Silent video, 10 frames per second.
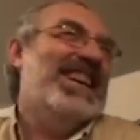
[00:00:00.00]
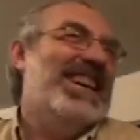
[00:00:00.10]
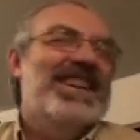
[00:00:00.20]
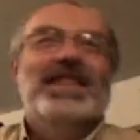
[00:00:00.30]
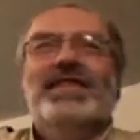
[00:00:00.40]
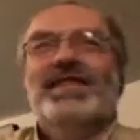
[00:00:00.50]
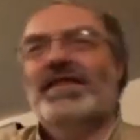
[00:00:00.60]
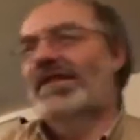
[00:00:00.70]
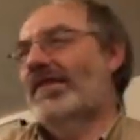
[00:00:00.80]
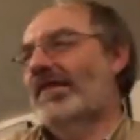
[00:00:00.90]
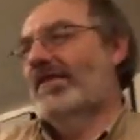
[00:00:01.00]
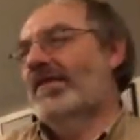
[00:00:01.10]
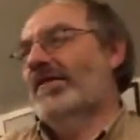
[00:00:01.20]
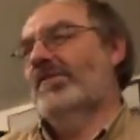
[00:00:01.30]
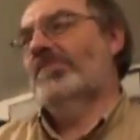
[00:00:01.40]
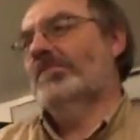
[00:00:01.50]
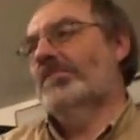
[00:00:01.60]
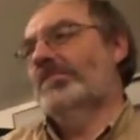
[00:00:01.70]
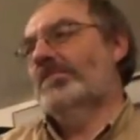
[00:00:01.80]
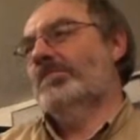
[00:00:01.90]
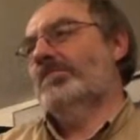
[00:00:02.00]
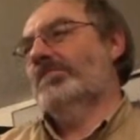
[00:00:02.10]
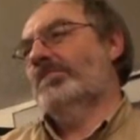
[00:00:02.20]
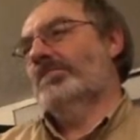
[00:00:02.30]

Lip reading: to come on over and see some of the changes he's made.